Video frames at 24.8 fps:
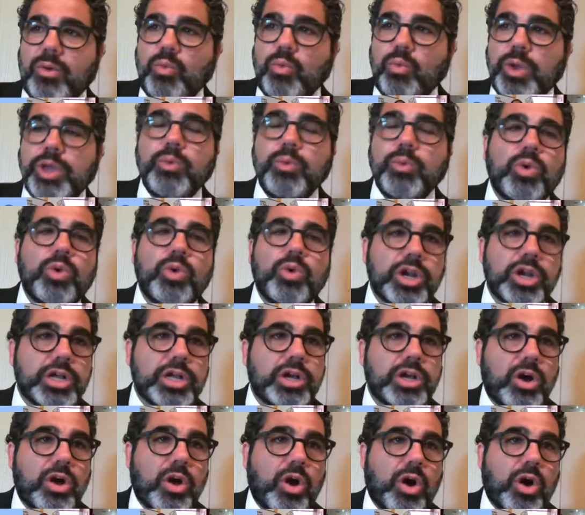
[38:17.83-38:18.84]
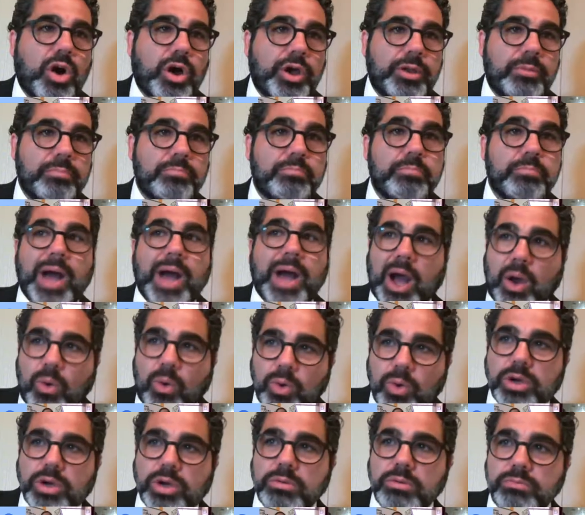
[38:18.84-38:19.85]
We work on
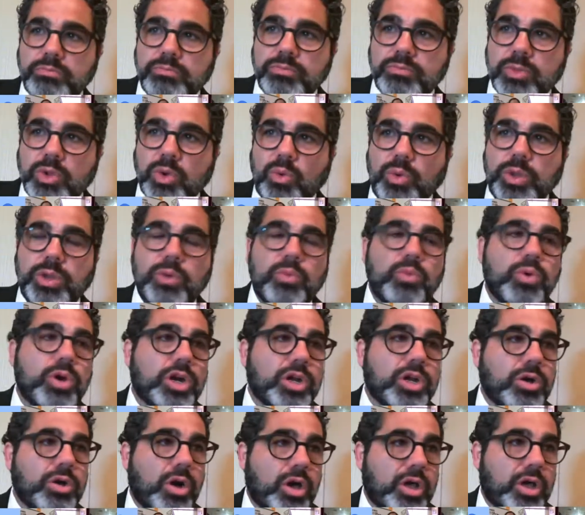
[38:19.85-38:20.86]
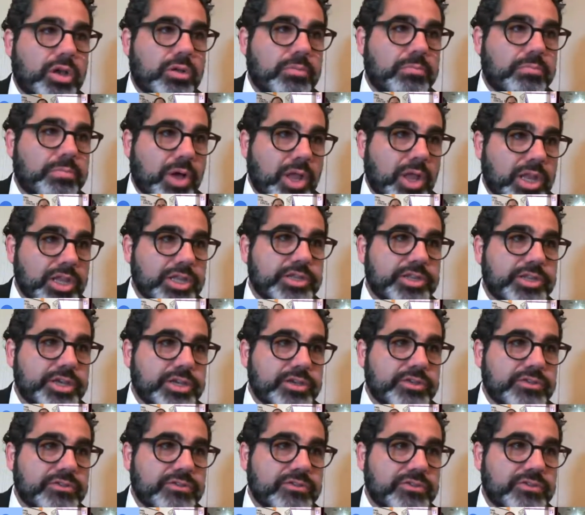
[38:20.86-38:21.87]
power, we work on politics.